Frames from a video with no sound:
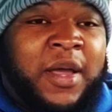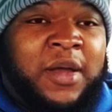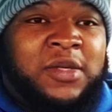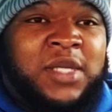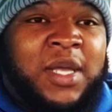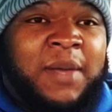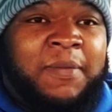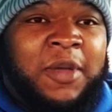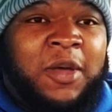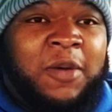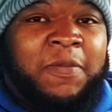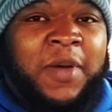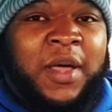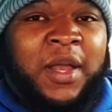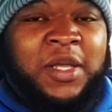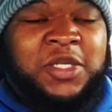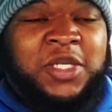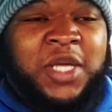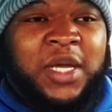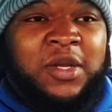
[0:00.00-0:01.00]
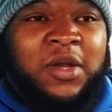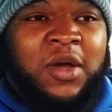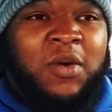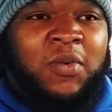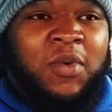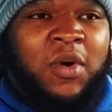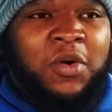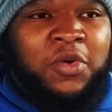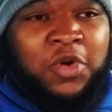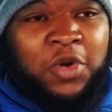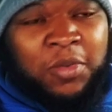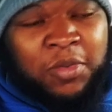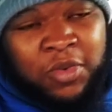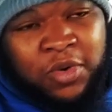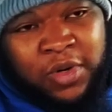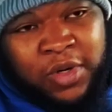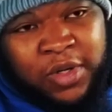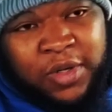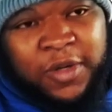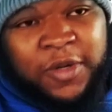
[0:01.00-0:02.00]
players that Bill Belichick don't want no
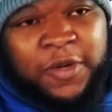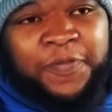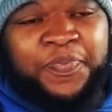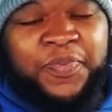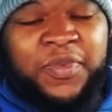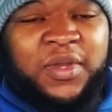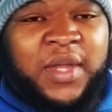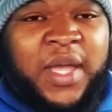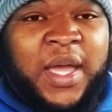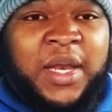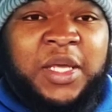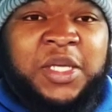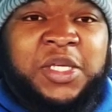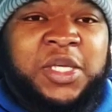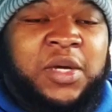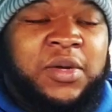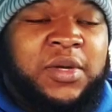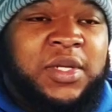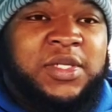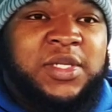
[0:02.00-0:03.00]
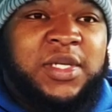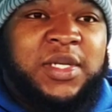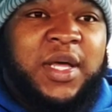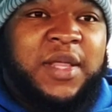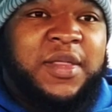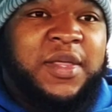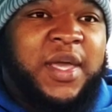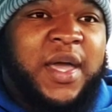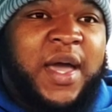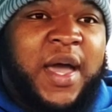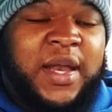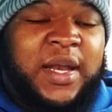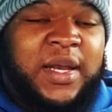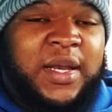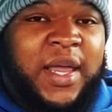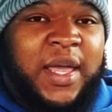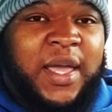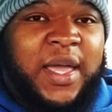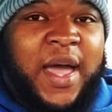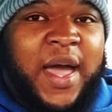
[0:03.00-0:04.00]
more. Danny Sheldon is another guy
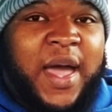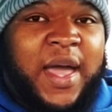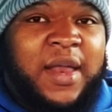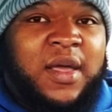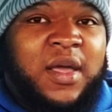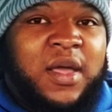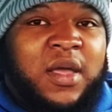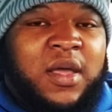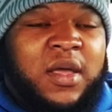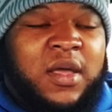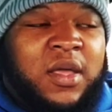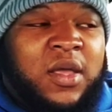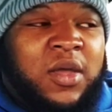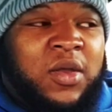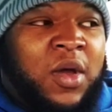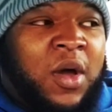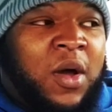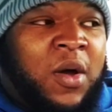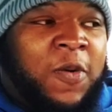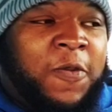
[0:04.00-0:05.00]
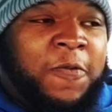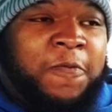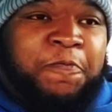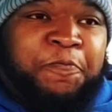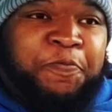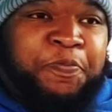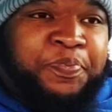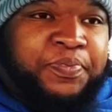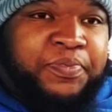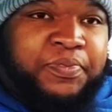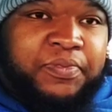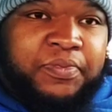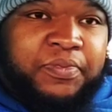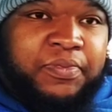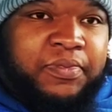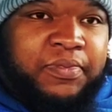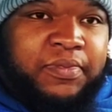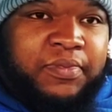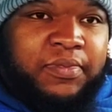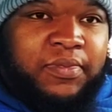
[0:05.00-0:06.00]
that they got, you know.
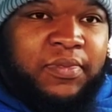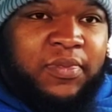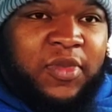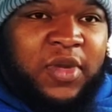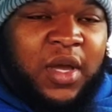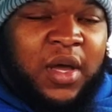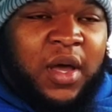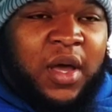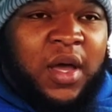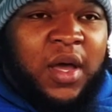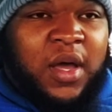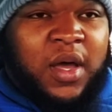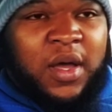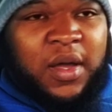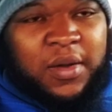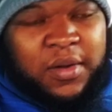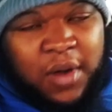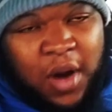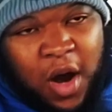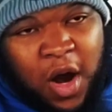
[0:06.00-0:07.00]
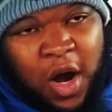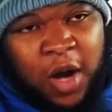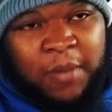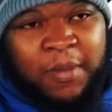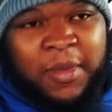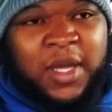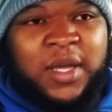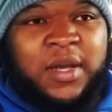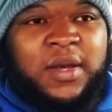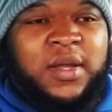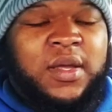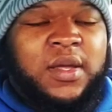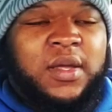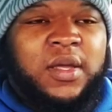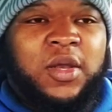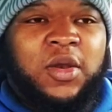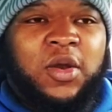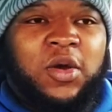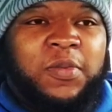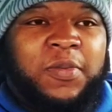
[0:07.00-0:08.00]
Harmon,
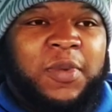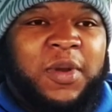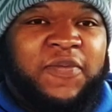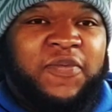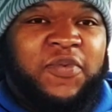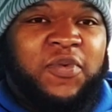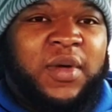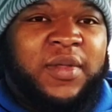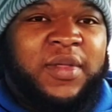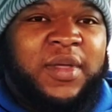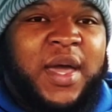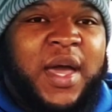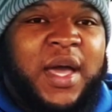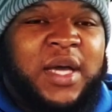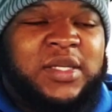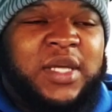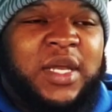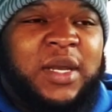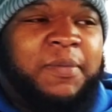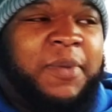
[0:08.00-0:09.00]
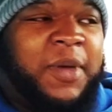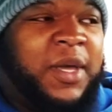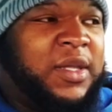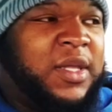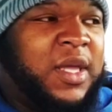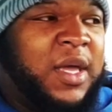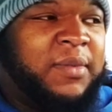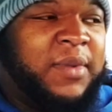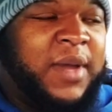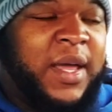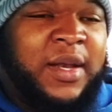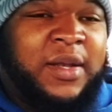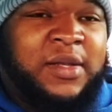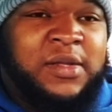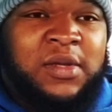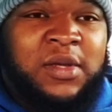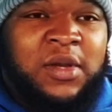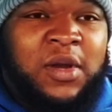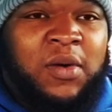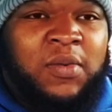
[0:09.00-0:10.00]
you know, been a few other guys that they picked up that,
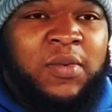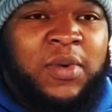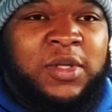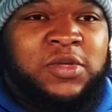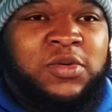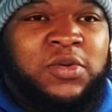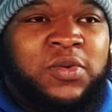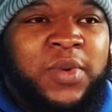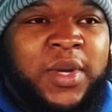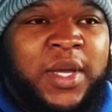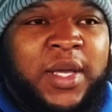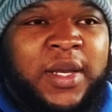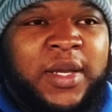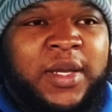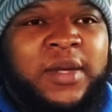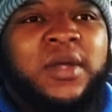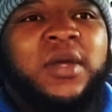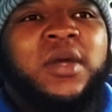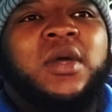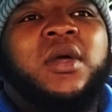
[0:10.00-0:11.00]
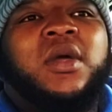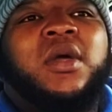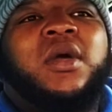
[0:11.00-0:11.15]
you know, went to New England.